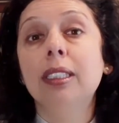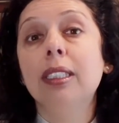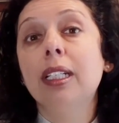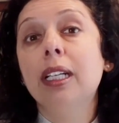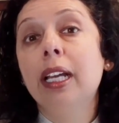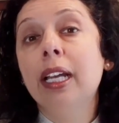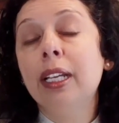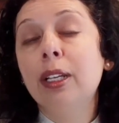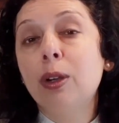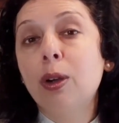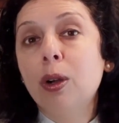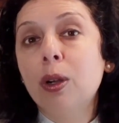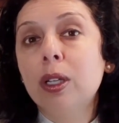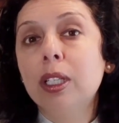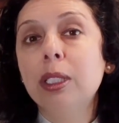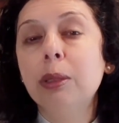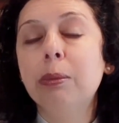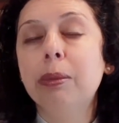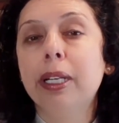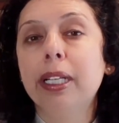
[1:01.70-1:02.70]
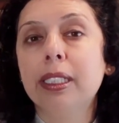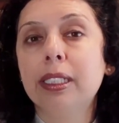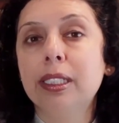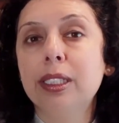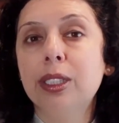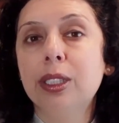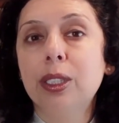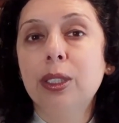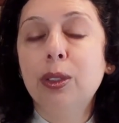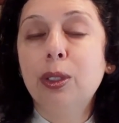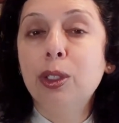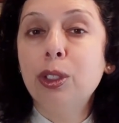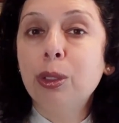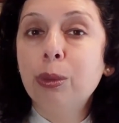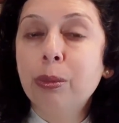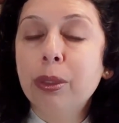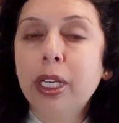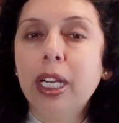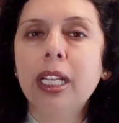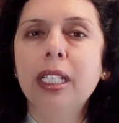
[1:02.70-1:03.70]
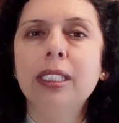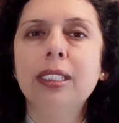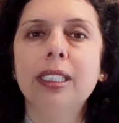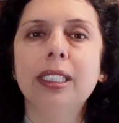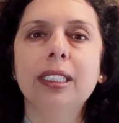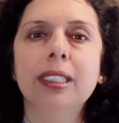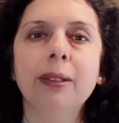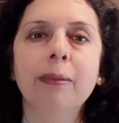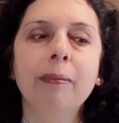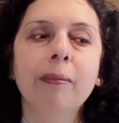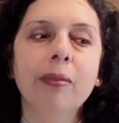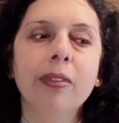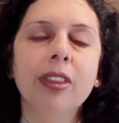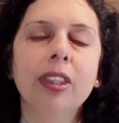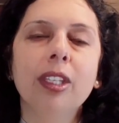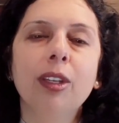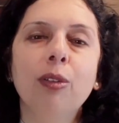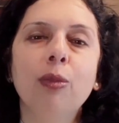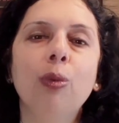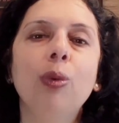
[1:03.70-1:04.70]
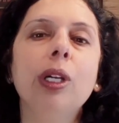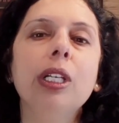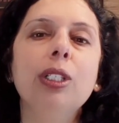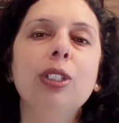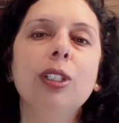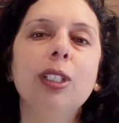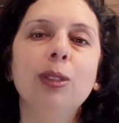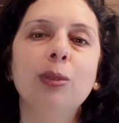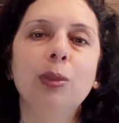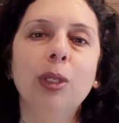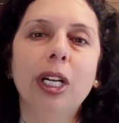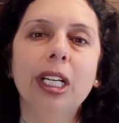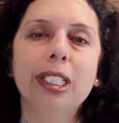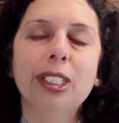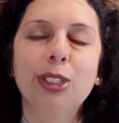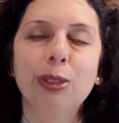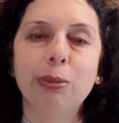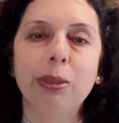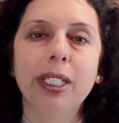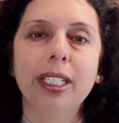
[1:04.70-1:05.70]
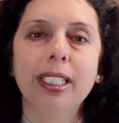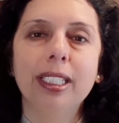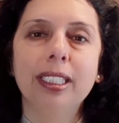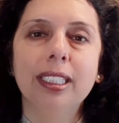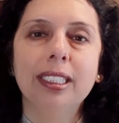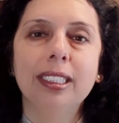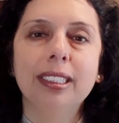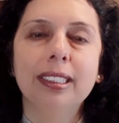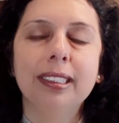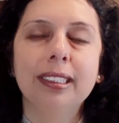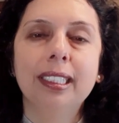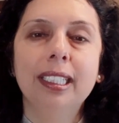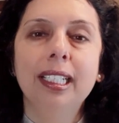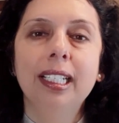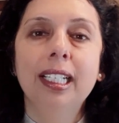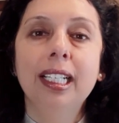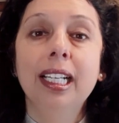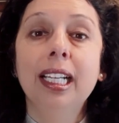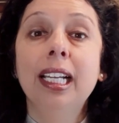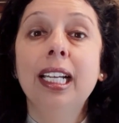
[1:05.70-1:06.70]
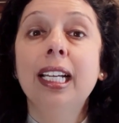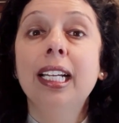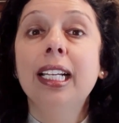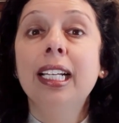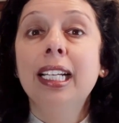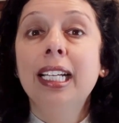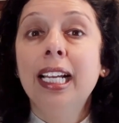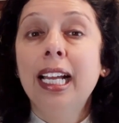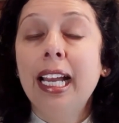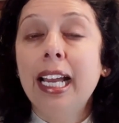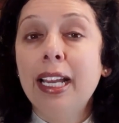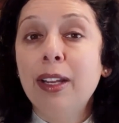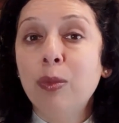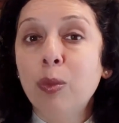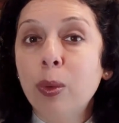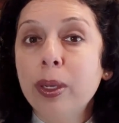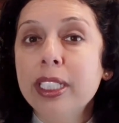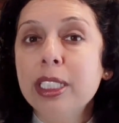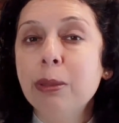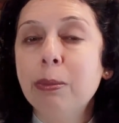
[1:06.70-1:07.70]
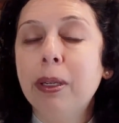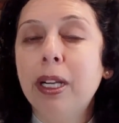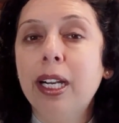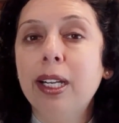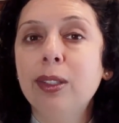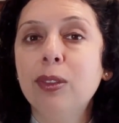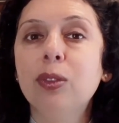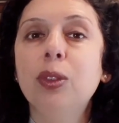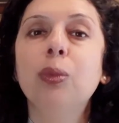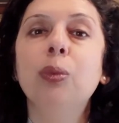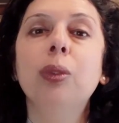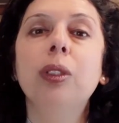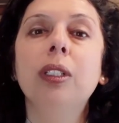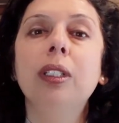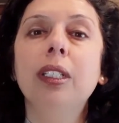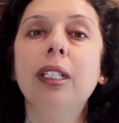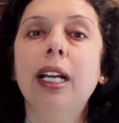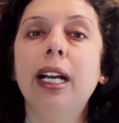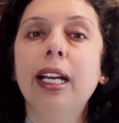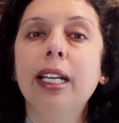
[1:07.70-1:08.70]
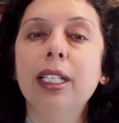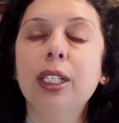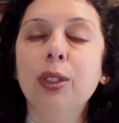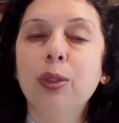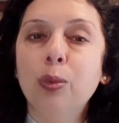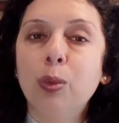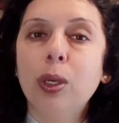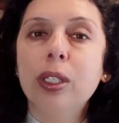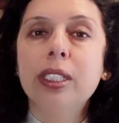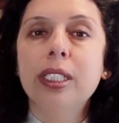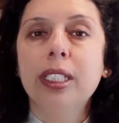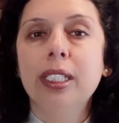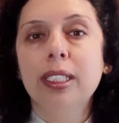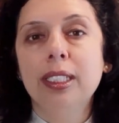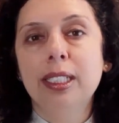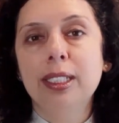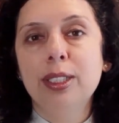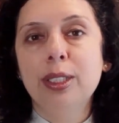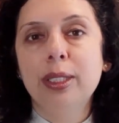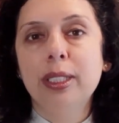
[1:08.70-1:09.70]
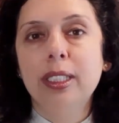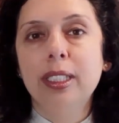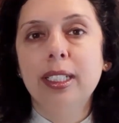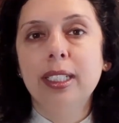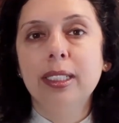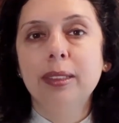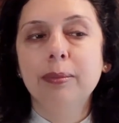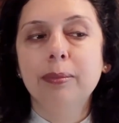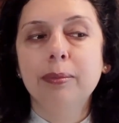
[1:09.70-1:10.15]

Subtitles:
an occult practitioner or numerologist? What do you want to be? And which part of the world are you watching us today?